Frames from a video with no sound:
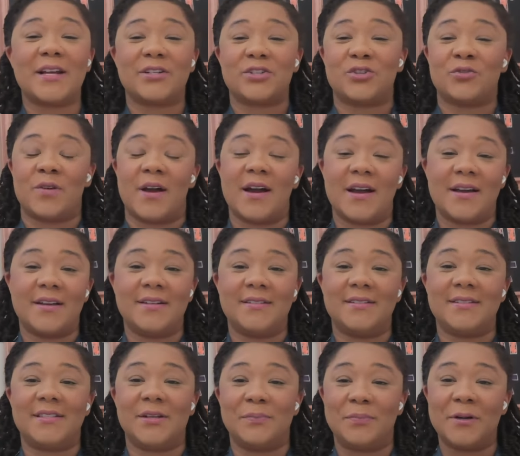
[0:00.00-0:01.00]

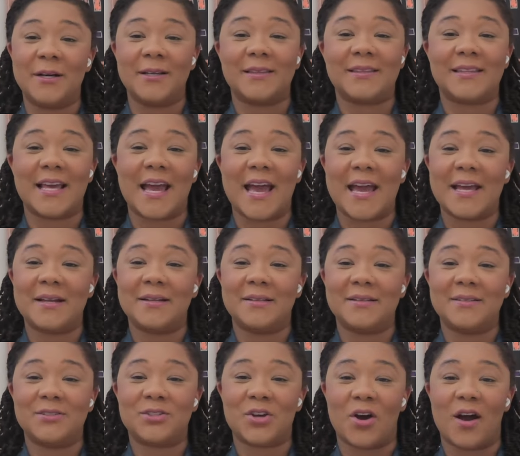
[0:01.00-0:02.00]
trying to put that
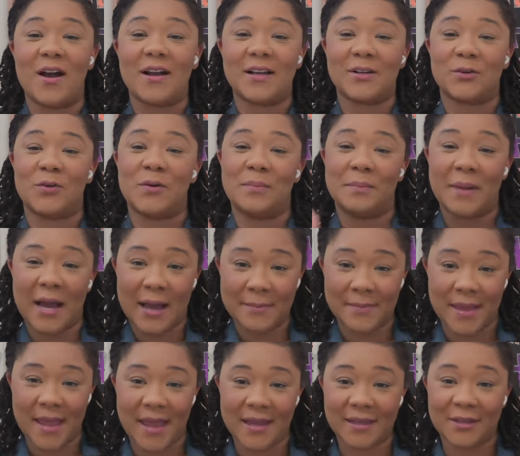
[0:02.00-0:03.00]
target on my
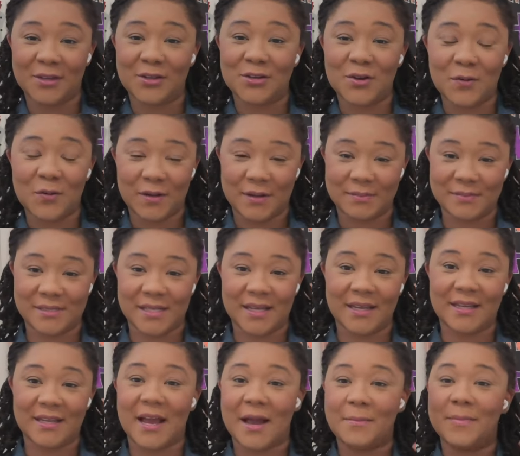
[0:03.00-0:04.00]
back. You know what I'm
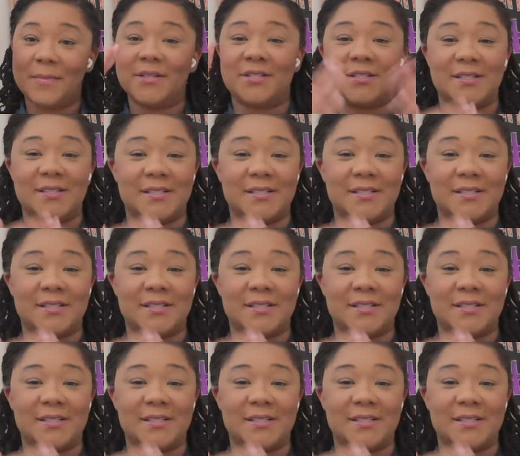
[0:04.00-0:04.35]
saying? I'ma just